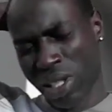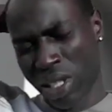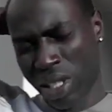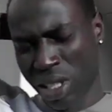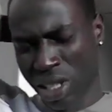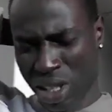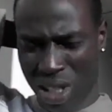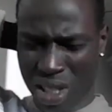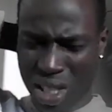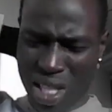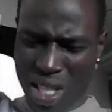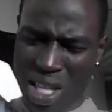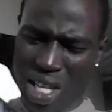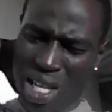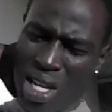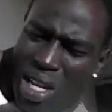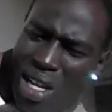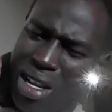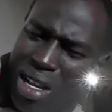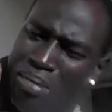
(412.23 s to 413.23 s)
years.
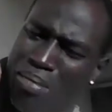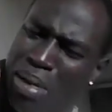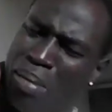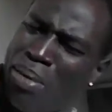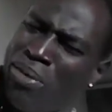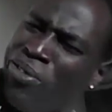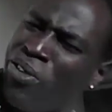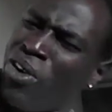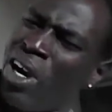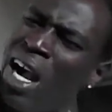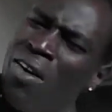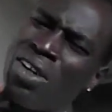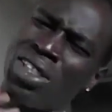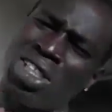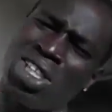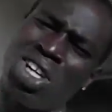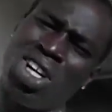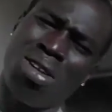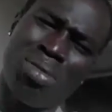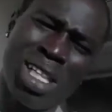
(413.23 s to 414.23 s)
But before I
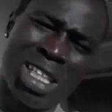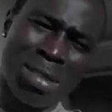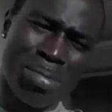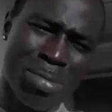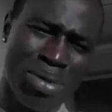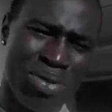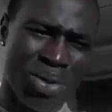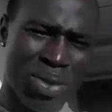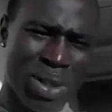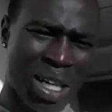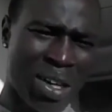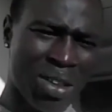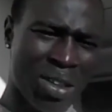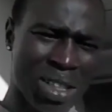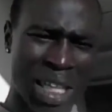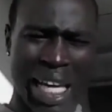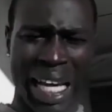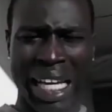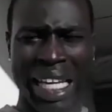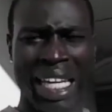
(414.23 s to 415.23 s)
was homeless, when I
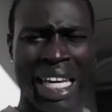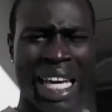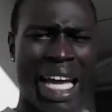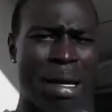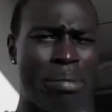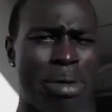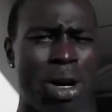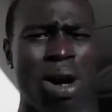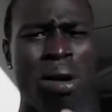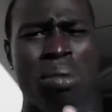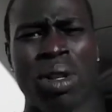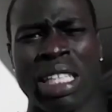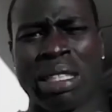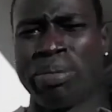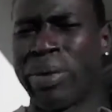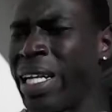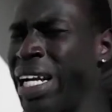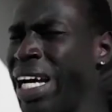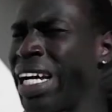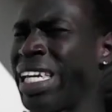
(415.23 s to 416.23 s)
was, I can, I'm
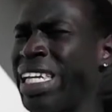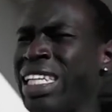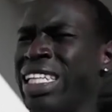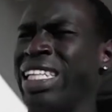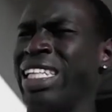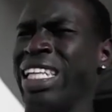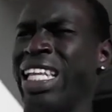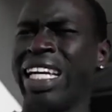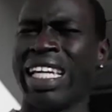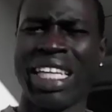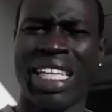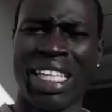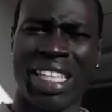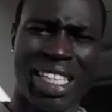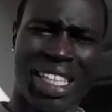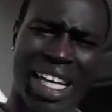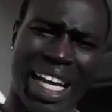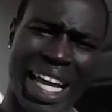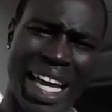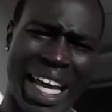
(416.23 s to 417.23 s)
homeless, but I can like,
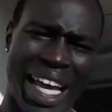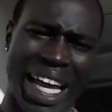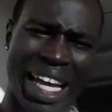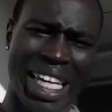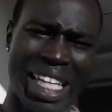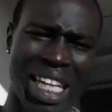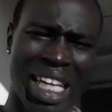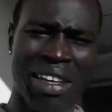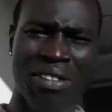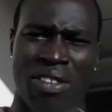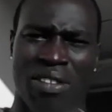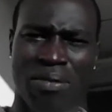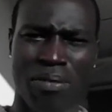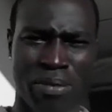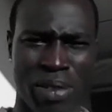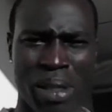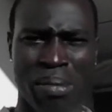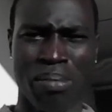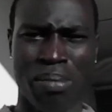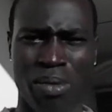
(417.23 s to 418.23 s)
I, I can live with
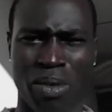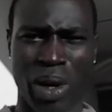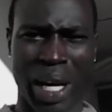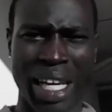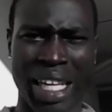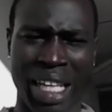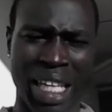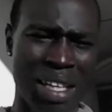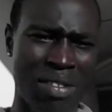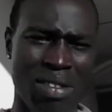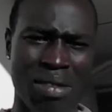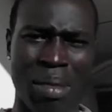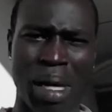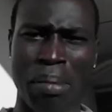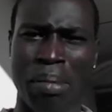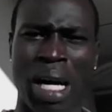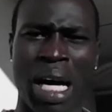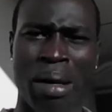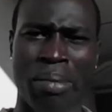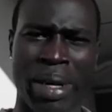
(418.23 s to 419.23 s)
some, I can live with
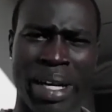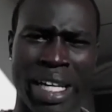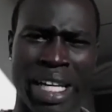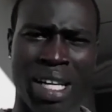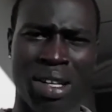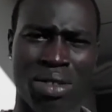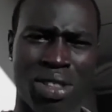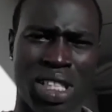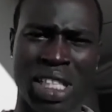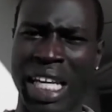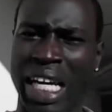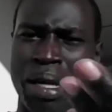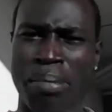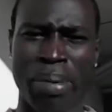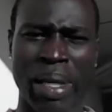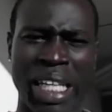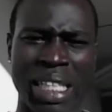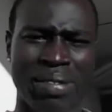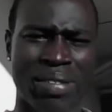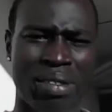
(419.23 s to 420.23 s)
my mom right now. She got a
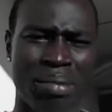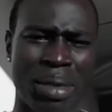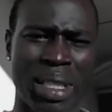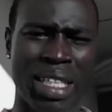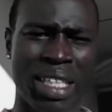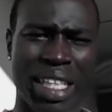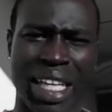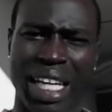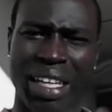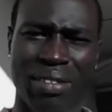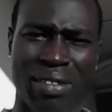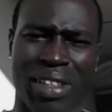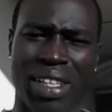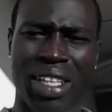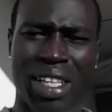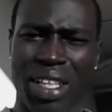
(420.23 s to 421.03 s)
place for me. Every,